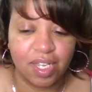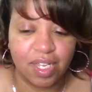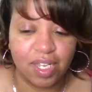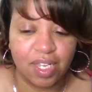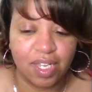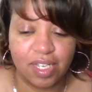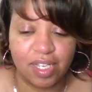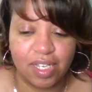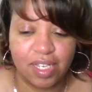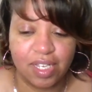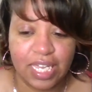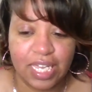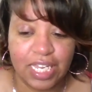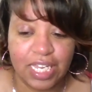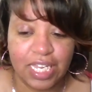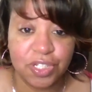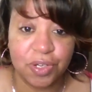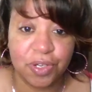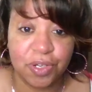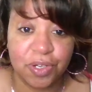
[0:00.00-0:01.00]
uh,
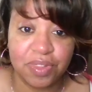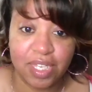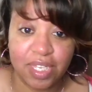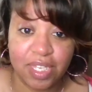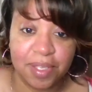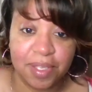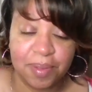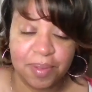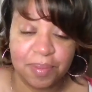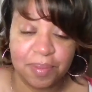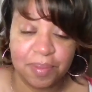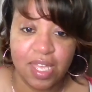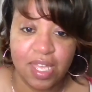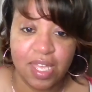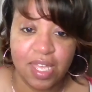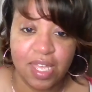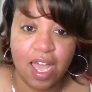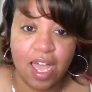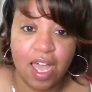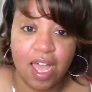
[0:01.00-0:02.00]
he told them,
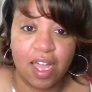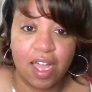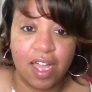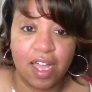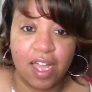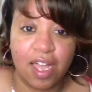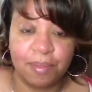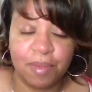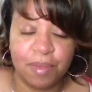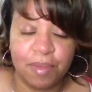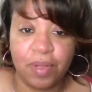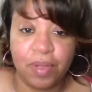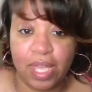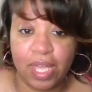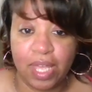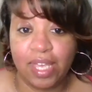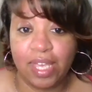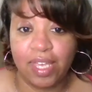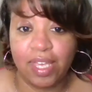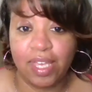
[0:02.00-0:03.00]
um,
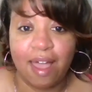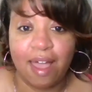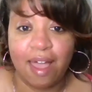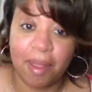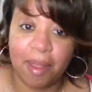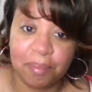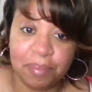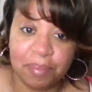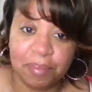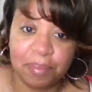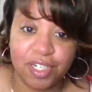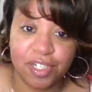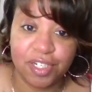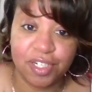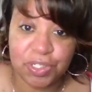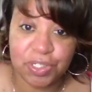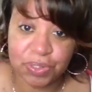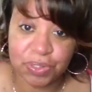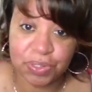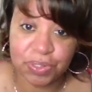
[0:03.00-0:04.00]
okay, I'll be
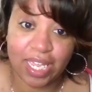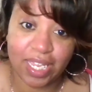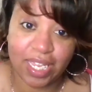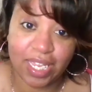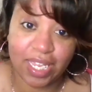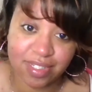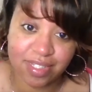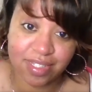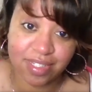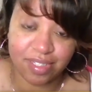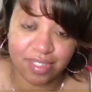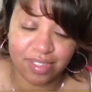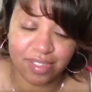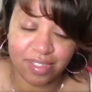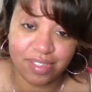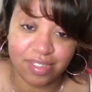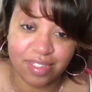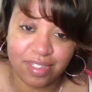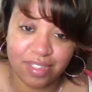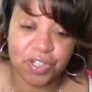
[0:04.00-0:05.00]
there in two days.
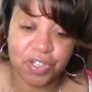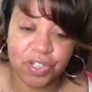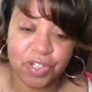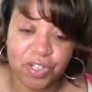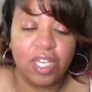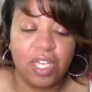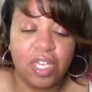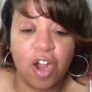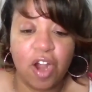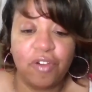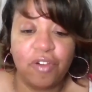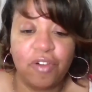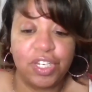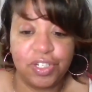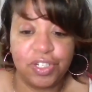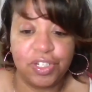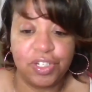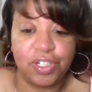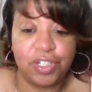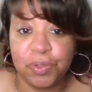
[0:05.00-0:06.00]
So he
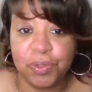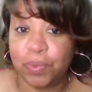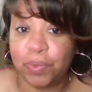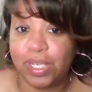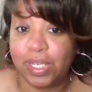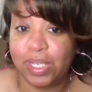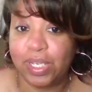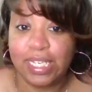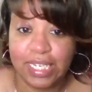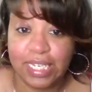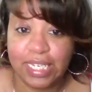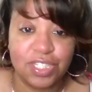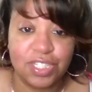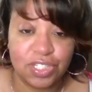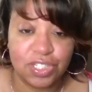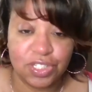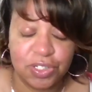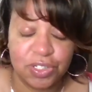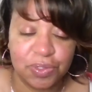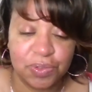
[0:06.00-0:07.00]
already knew what he
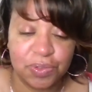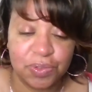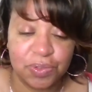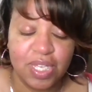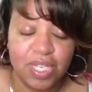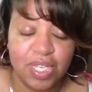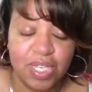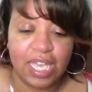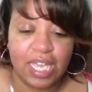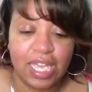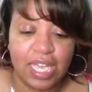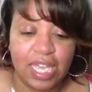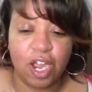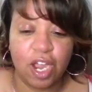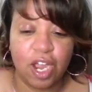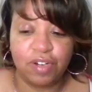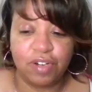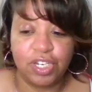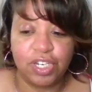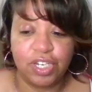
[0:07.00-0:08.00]
needed to do.
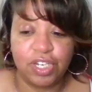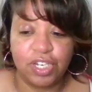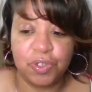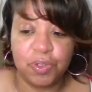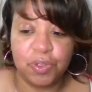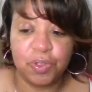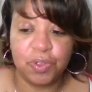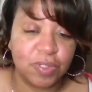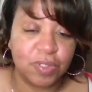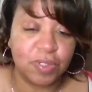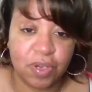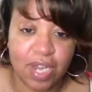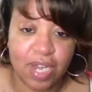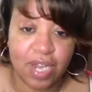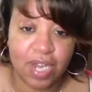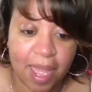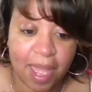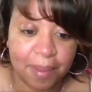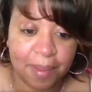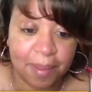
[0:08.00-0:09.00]
He already knew what was
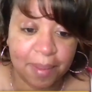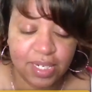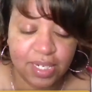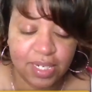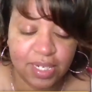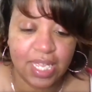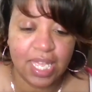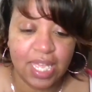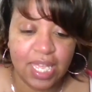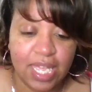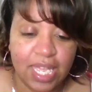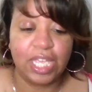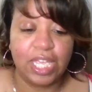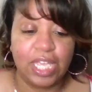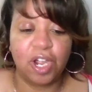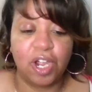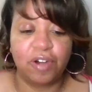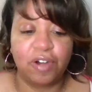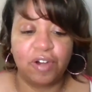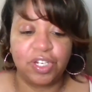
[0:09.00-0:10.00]
going to happen
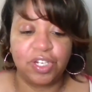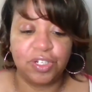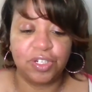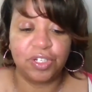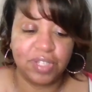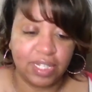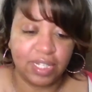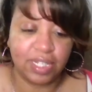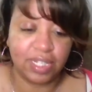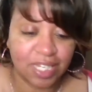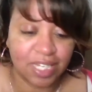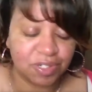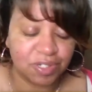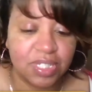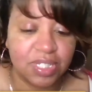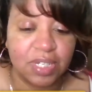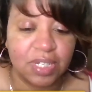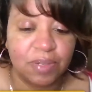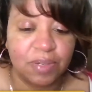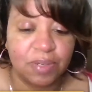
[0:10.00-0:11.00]
he already knew that
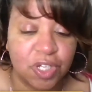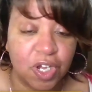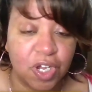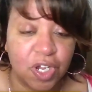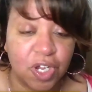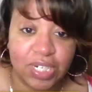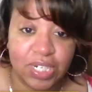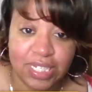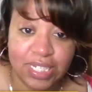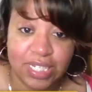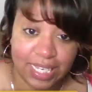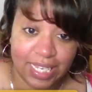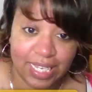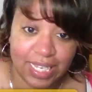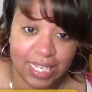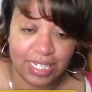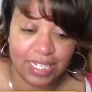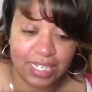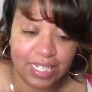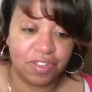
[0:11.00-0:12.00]
Lazarus was already
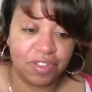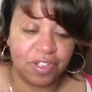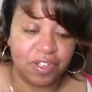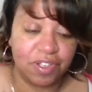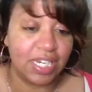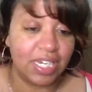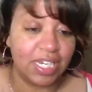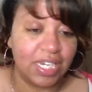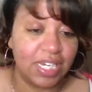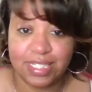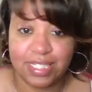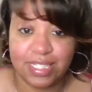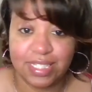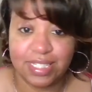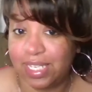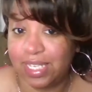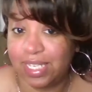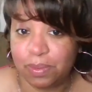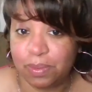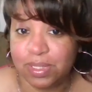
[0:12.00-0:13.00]
dead, even though they didn't
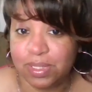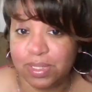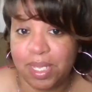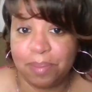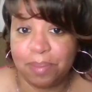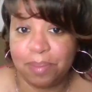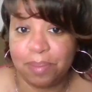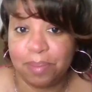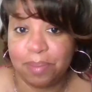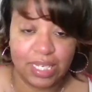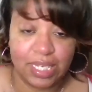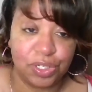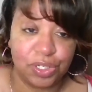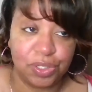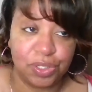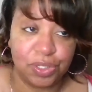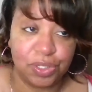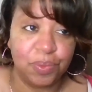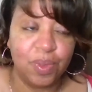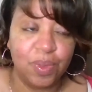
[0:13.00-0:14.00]
say that he was dead, but he
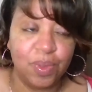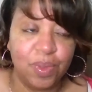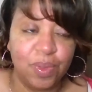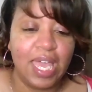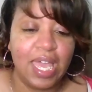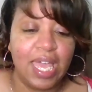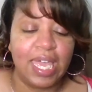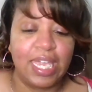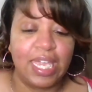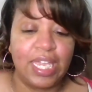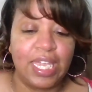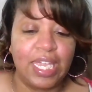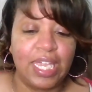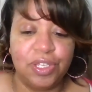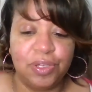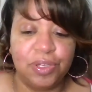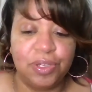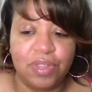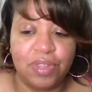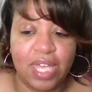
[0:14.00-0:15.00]
knew.
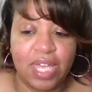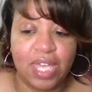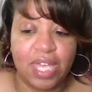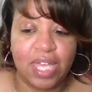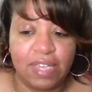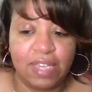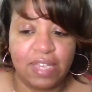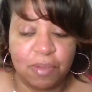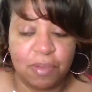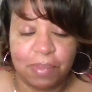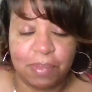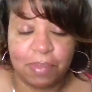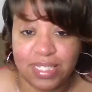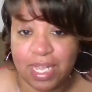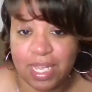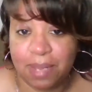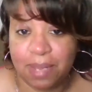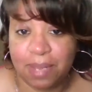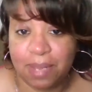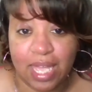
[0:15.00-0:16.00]
He knew that even though
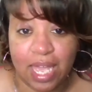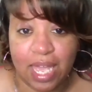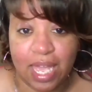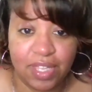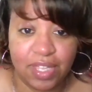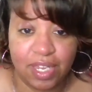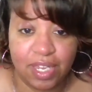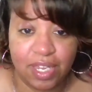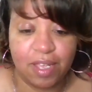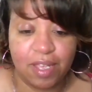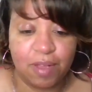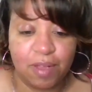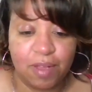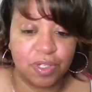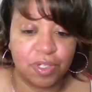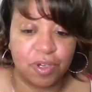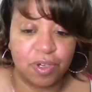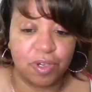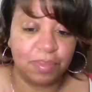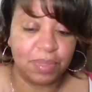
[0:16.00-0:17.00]
by the time he got there, he
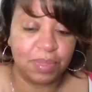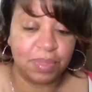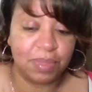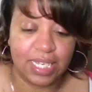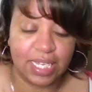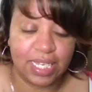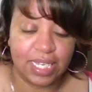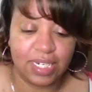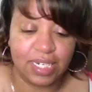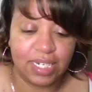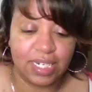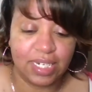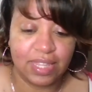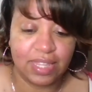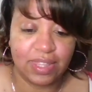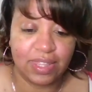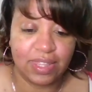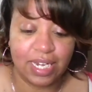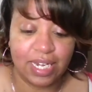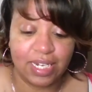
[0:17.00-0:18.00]
was going to be dead,
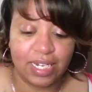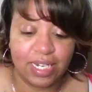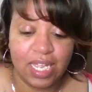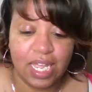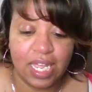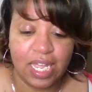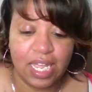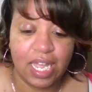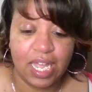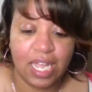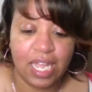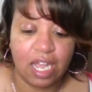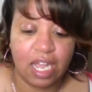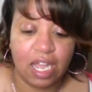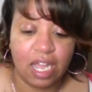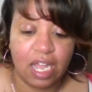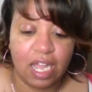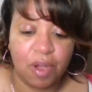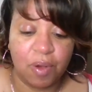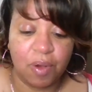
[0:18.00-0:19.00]
and that
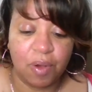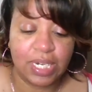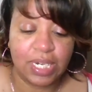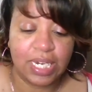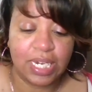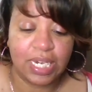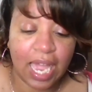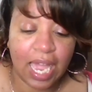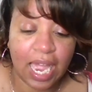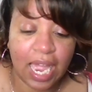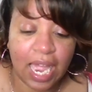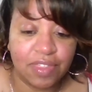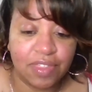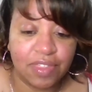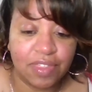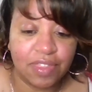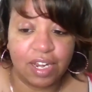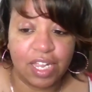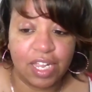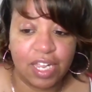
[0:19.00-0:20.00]
when he
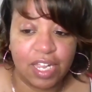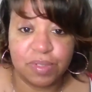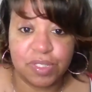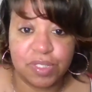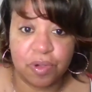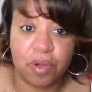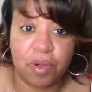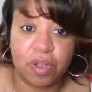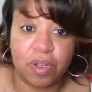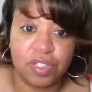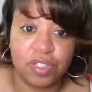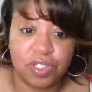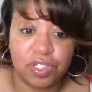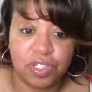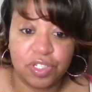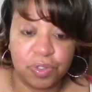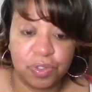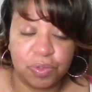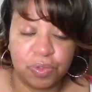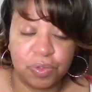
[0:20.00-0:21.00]
got there, he was going
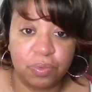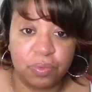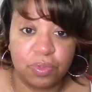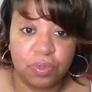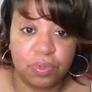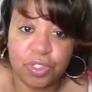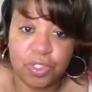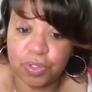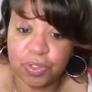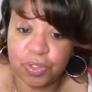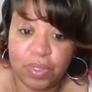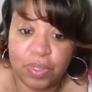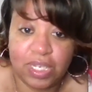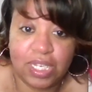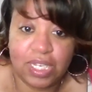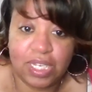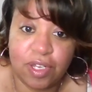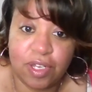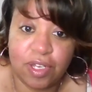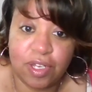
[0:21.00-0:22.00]
to do
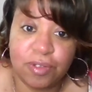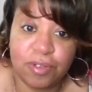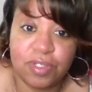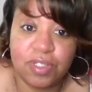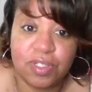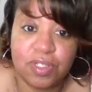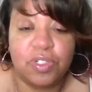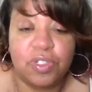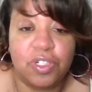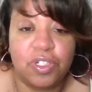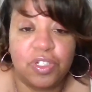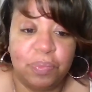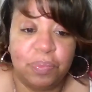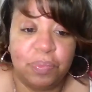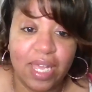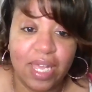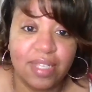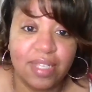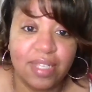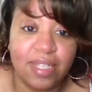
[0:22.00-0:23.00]
what he knows to
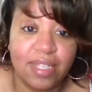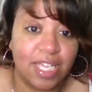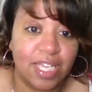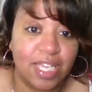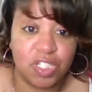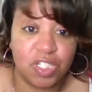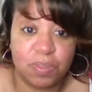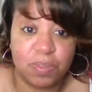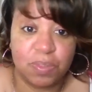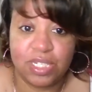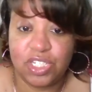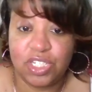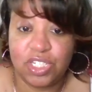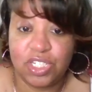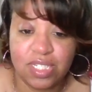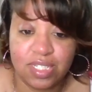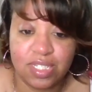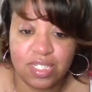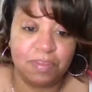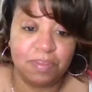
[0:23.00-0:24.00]
do best, and that's just be
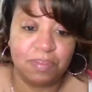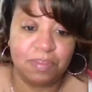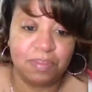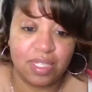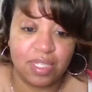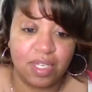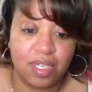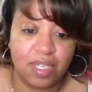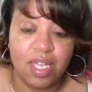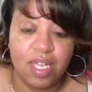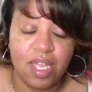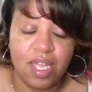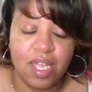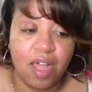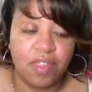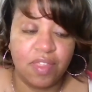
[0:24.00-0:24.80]
Jesus and be the